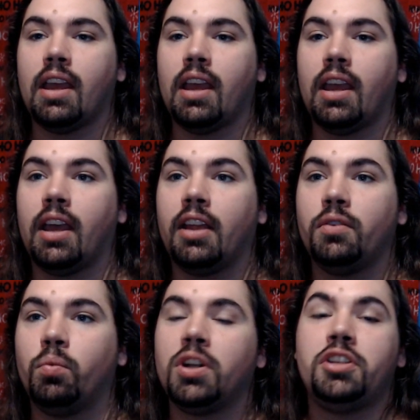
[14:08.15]

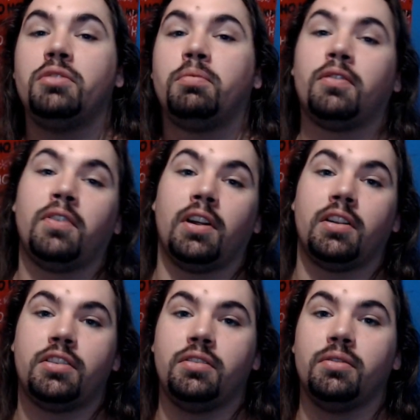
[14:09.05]
and what do you prefer?
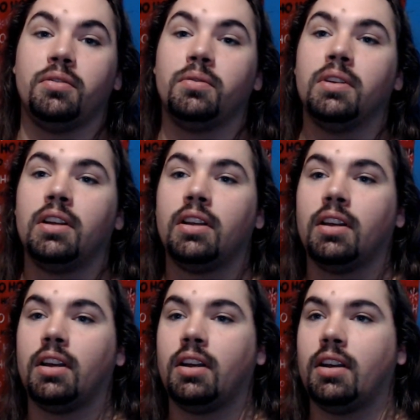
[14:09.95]
To
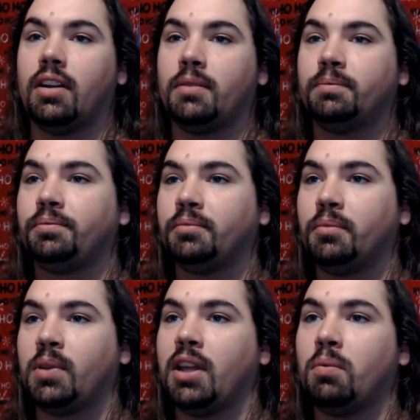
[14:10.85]

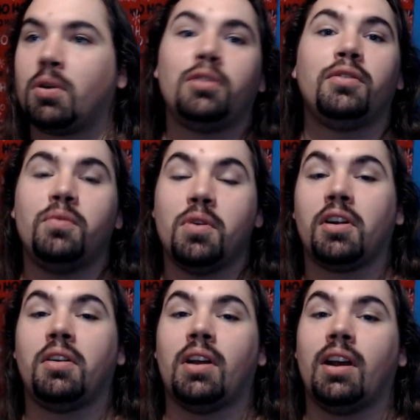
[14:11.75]
play World of
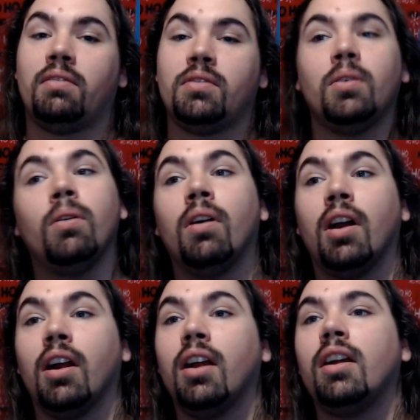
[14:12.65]
Warcraft
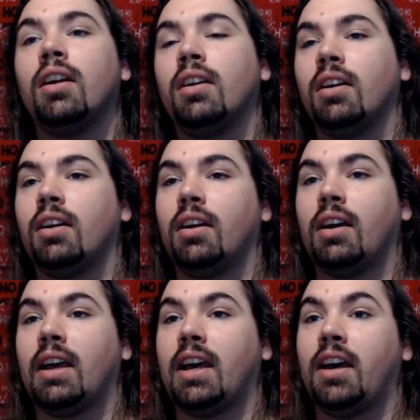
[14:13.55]
or
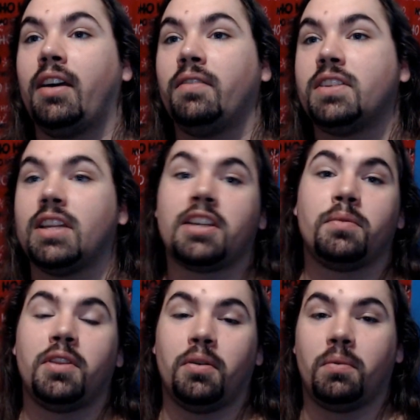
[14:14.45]
have sex
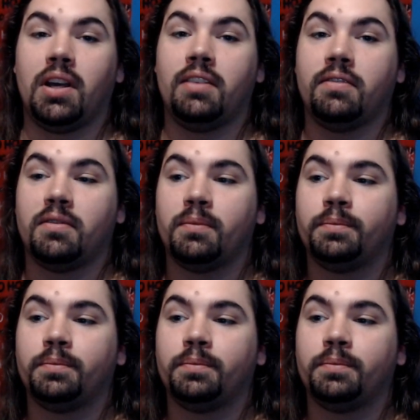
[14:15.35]
with your wife?